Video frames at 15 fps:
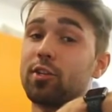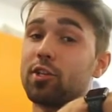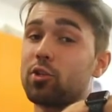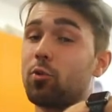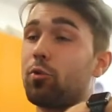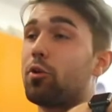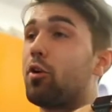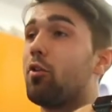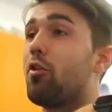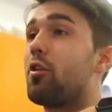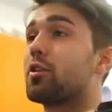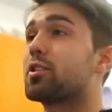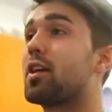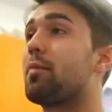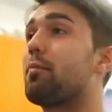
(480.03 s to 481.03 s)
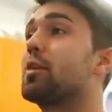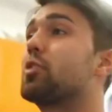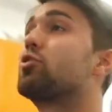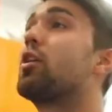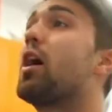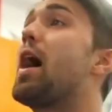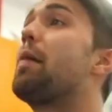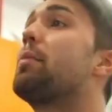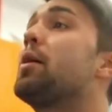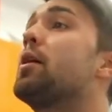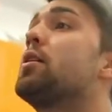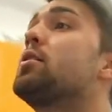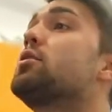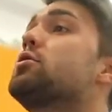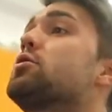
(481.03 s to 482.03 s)
the shoulder alongside my
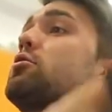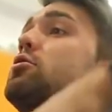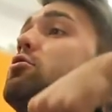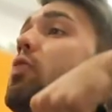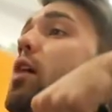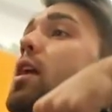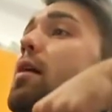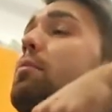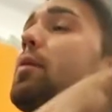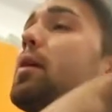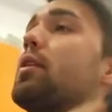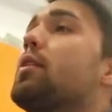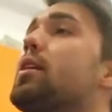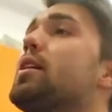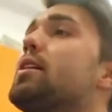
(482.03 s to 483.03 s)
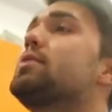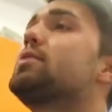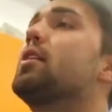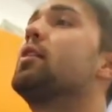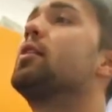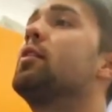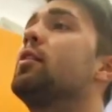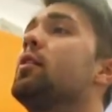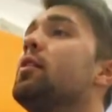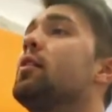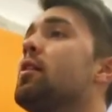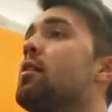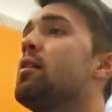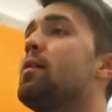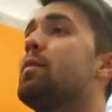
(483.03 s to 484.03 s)
trap. So straight up like this,
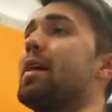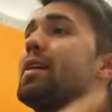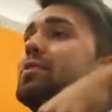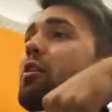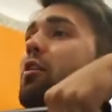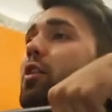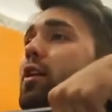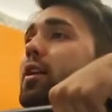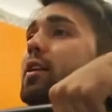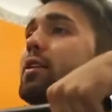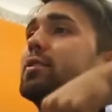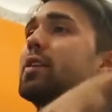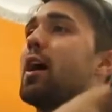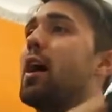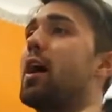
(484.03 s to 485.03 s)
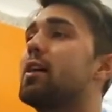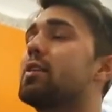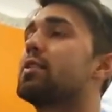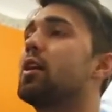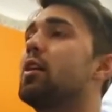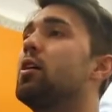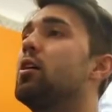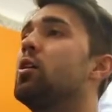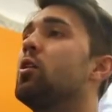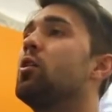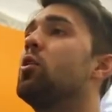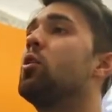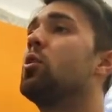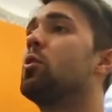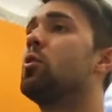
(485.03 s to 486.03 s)
and that's all it is, guys.
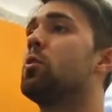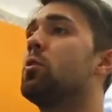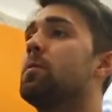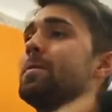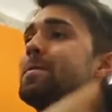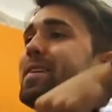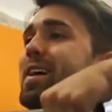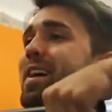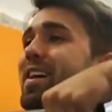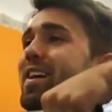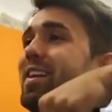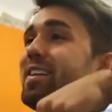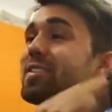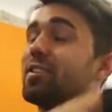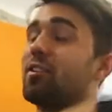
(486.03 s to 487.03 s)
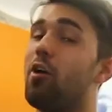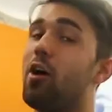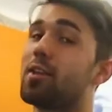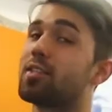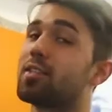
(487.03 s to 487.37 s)
And it's a lot